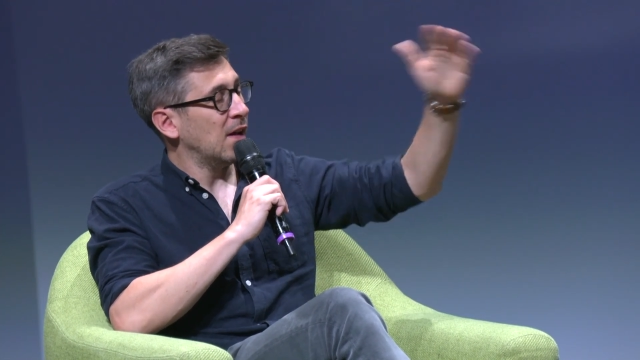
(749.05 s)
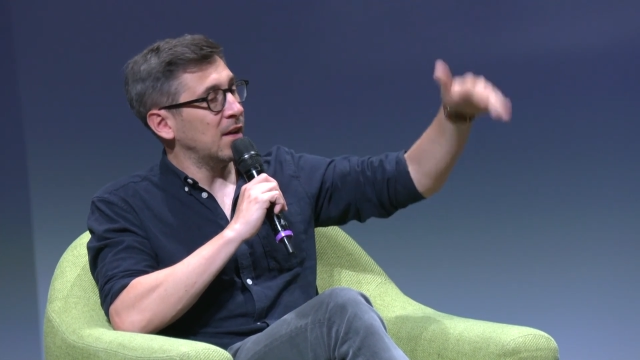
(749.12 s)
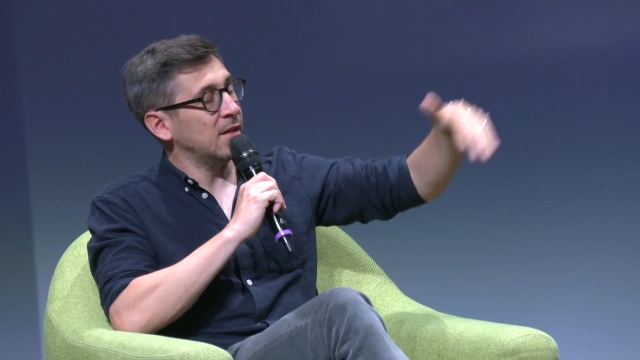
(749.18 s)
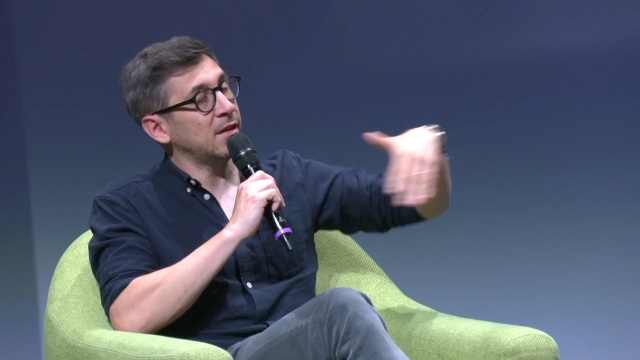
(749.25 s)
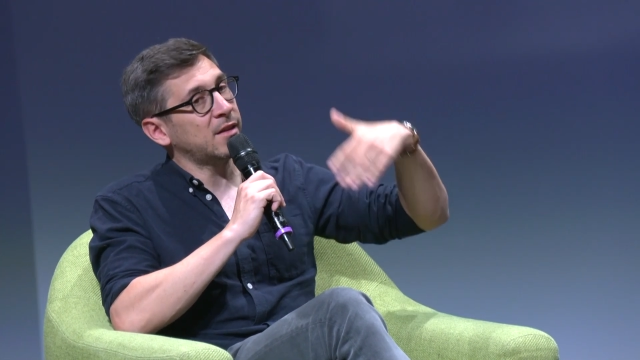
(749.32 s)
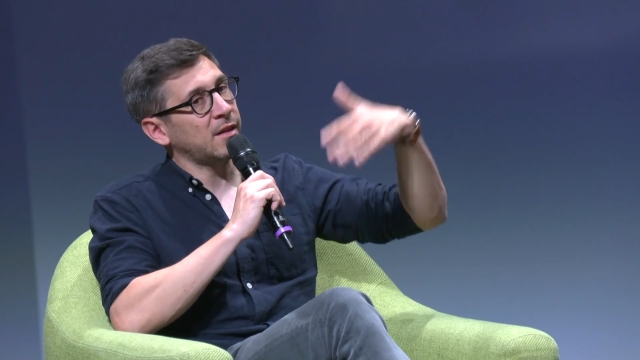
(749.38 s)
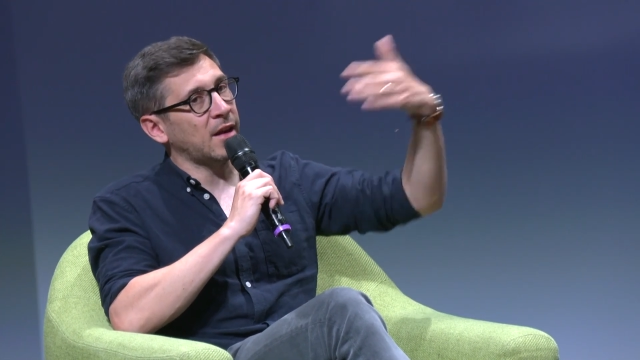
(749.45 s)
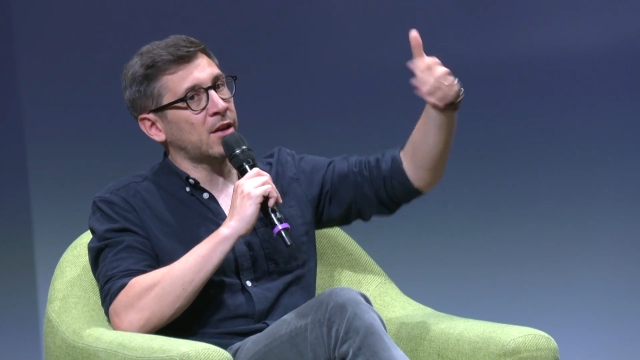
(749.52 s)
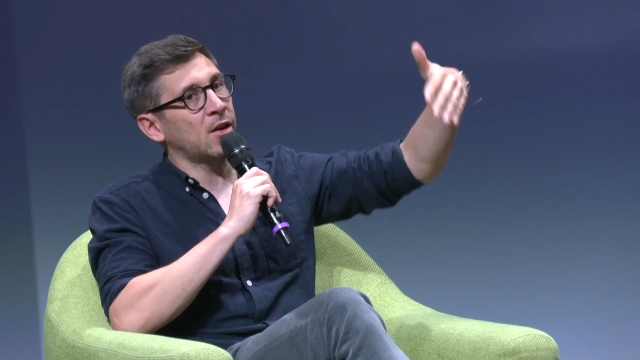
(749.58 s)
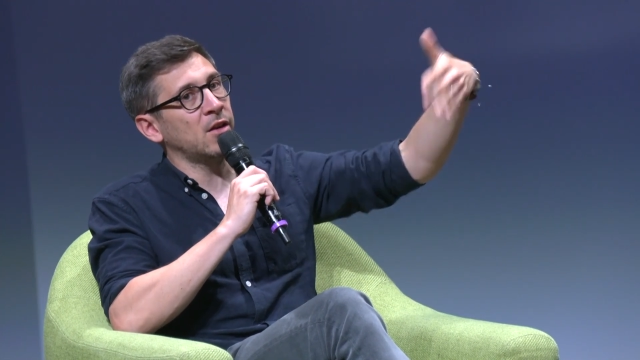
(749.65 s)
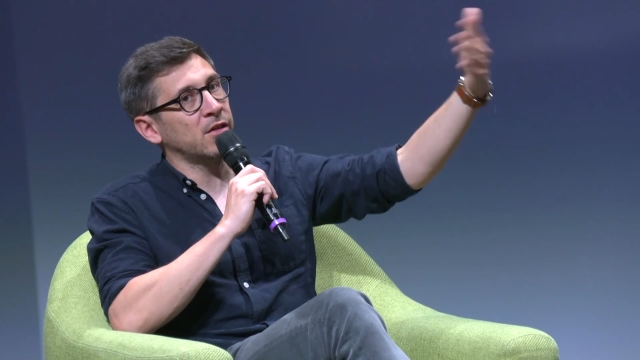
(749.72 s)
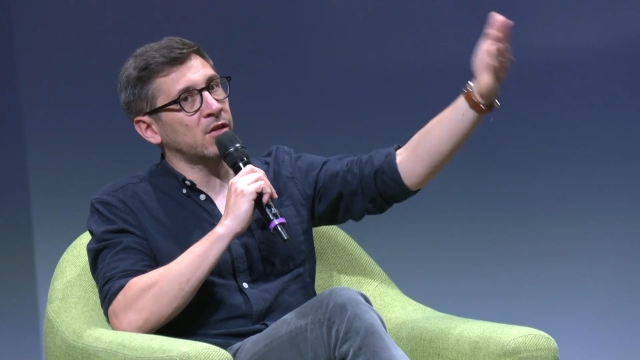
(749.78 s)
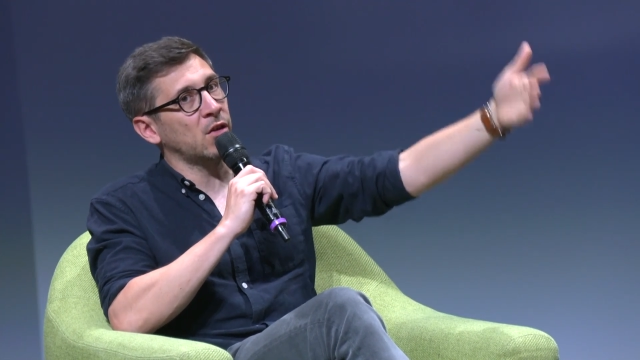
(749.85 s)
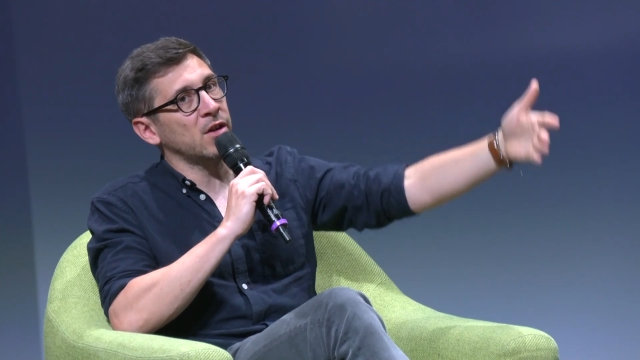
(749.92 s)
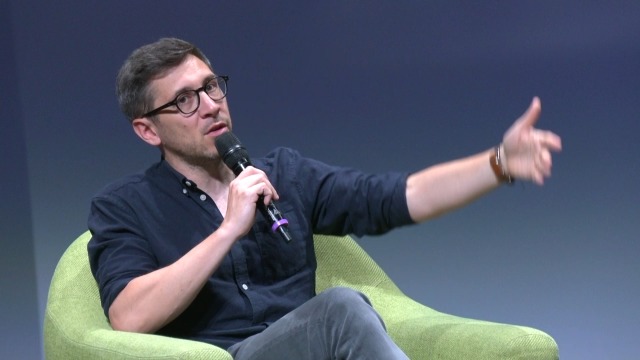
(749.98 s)
And this
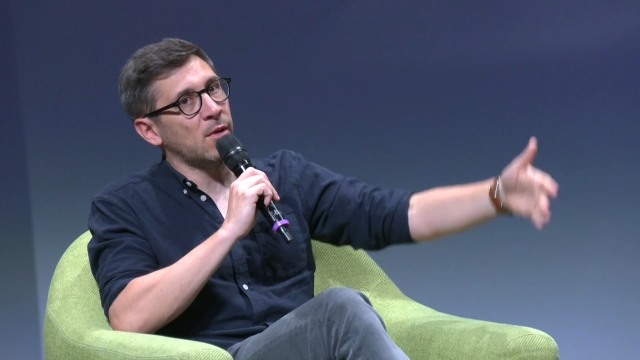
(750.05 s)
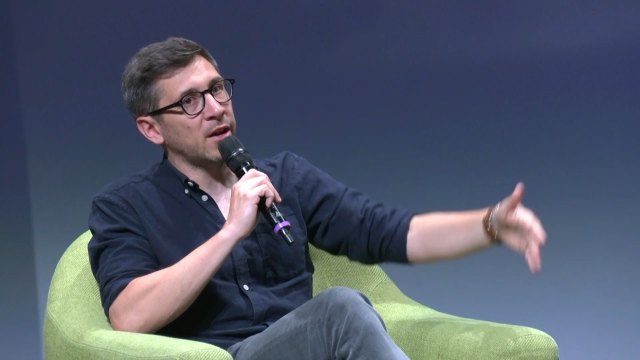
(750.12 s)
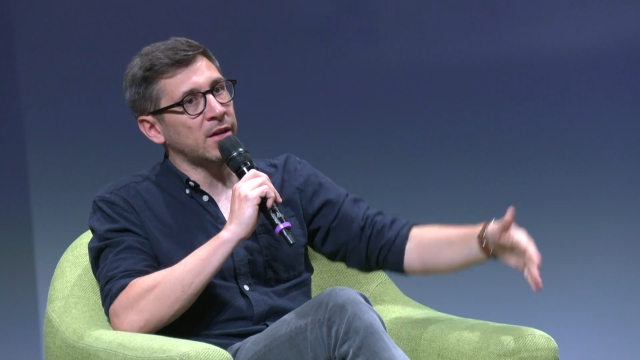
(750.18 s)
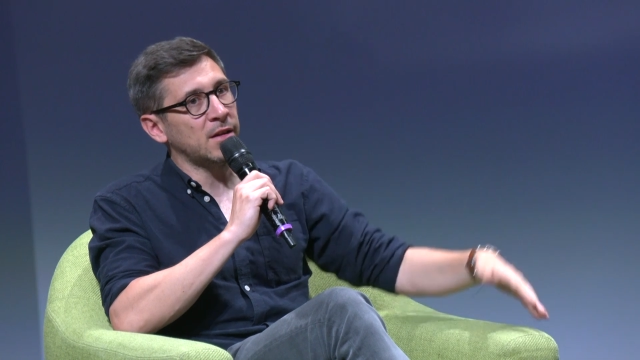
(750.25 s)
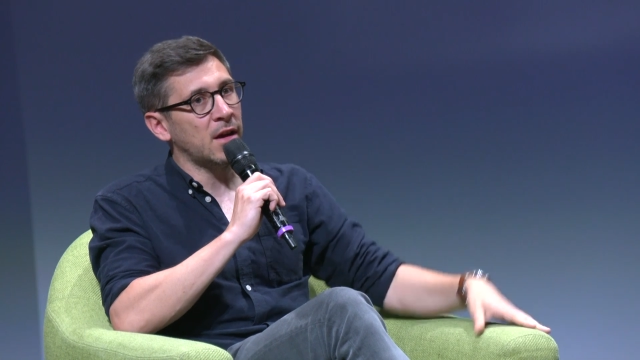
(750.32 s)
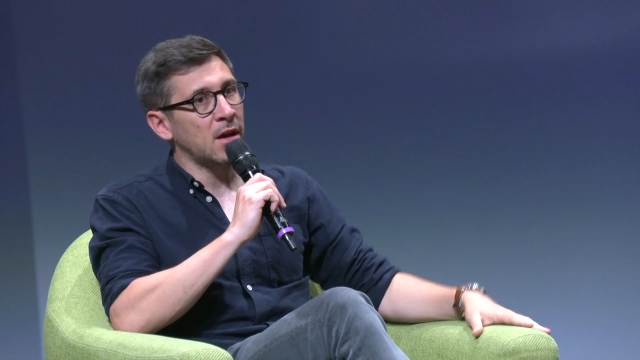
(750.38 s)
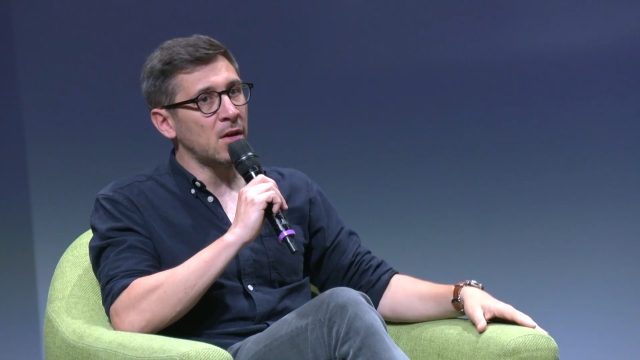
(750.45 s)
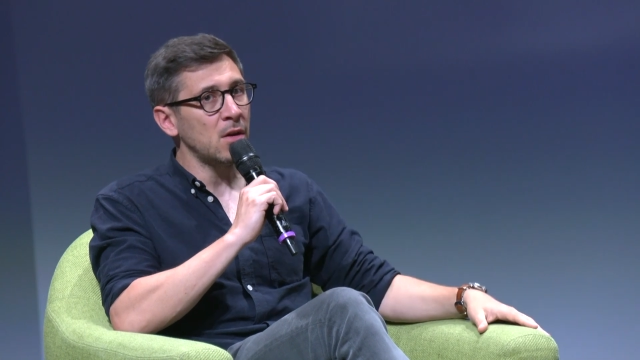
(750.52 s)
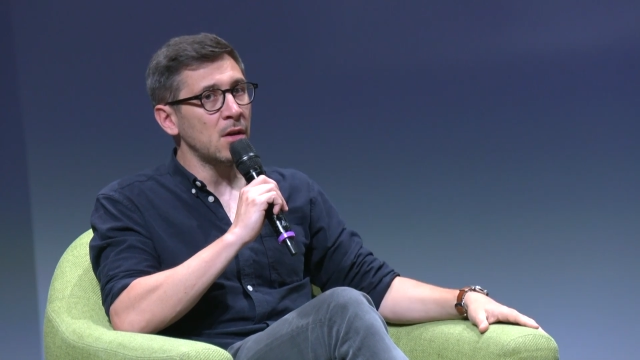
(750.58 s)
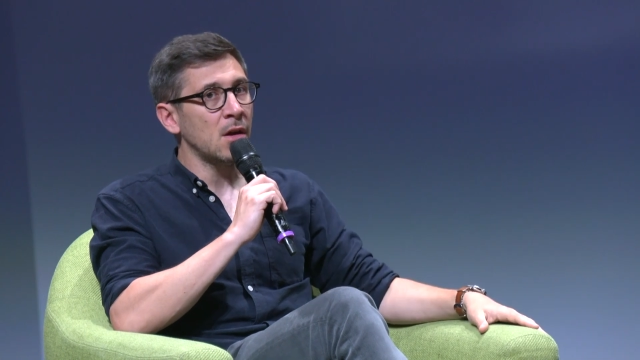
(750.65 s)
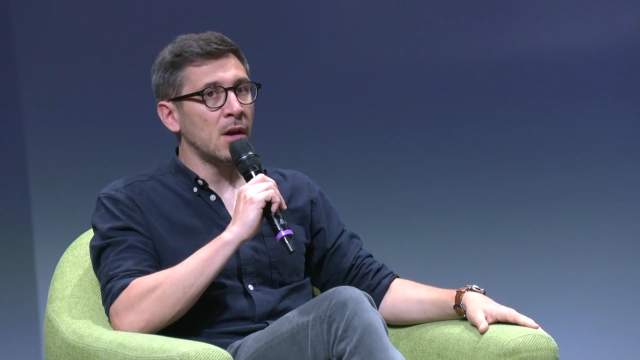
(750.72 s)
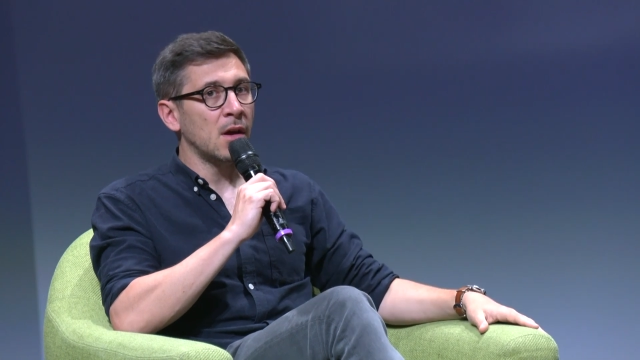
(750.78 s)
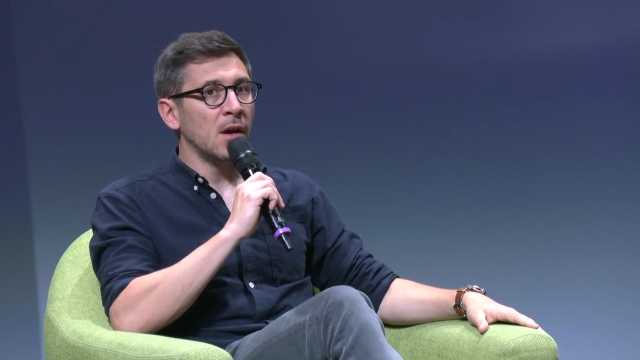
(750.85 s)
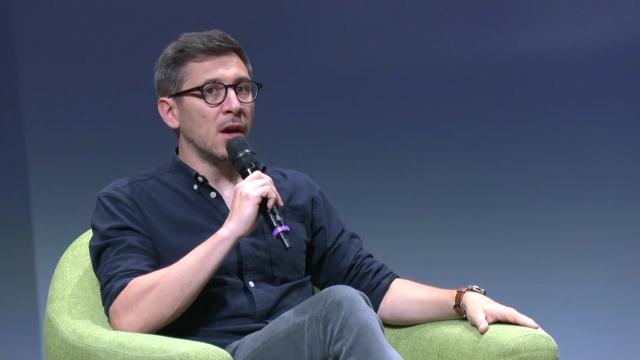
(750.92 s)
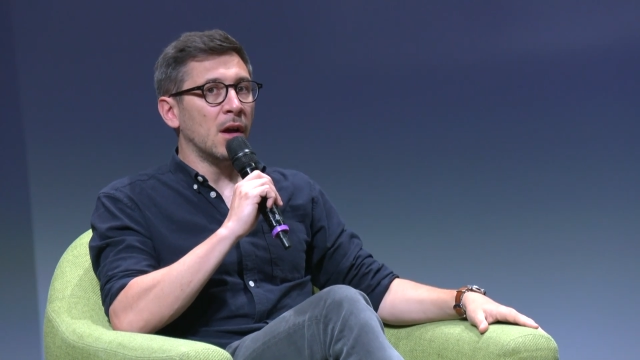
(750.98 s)
cycle is going right now.